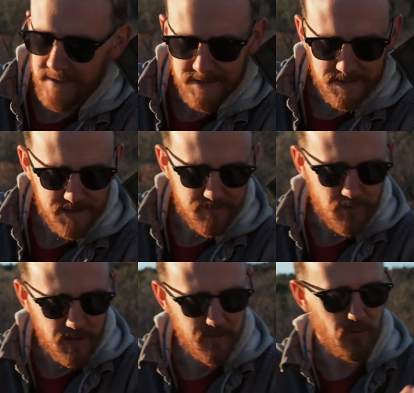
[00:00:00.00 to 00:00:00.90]
that's just
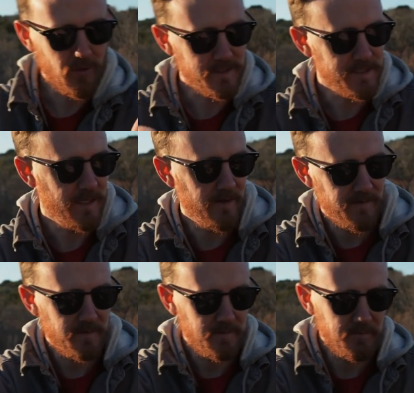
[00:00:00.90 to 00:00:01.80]
pretty boring
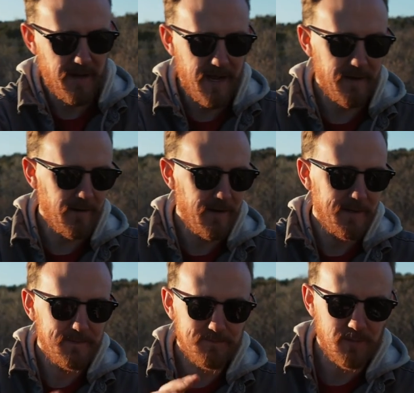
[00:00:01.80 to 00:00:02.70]
stuff.
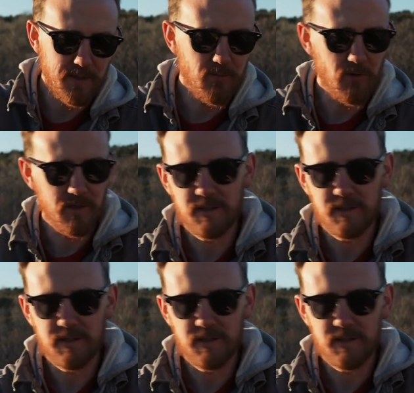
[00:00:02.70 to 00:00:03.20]
Battery, pretty boring